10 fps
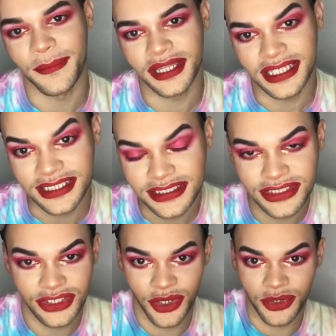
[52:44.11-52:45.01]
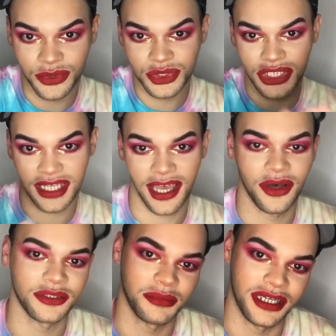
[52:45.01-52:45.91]
Please go check
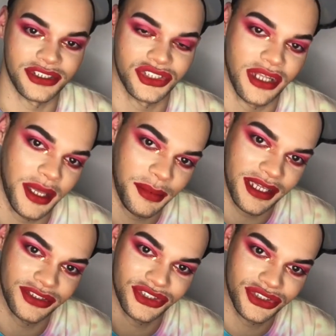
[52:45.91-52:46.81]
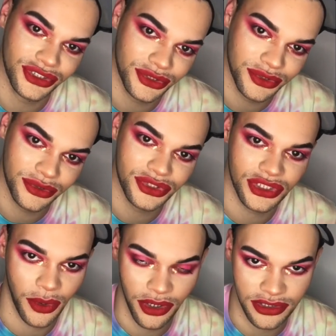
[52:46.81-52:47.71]
out my Shania page too,
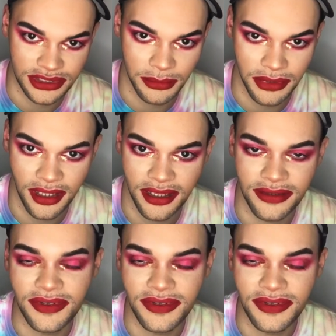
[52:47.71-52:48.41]
show her some love.